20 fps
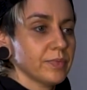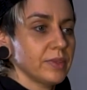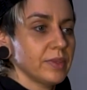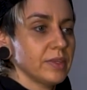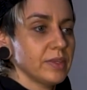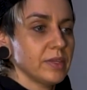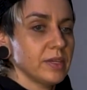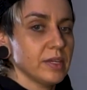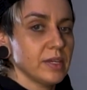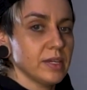
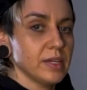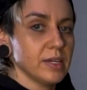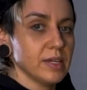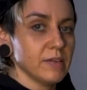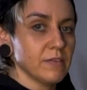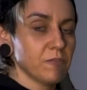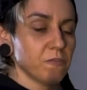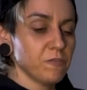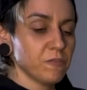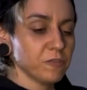
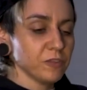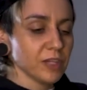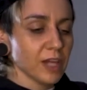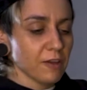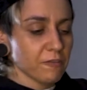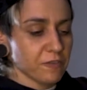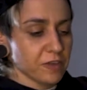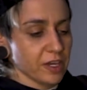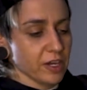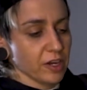the
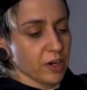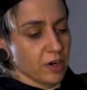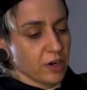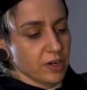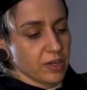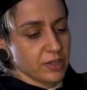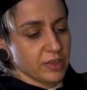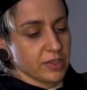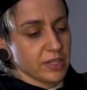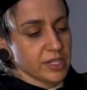fluffier
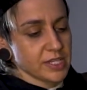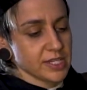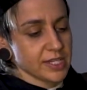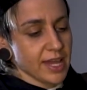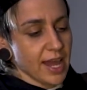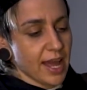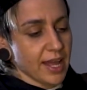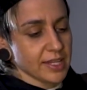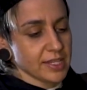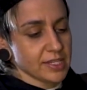this
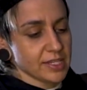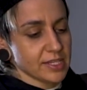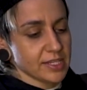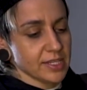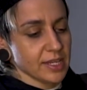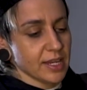gets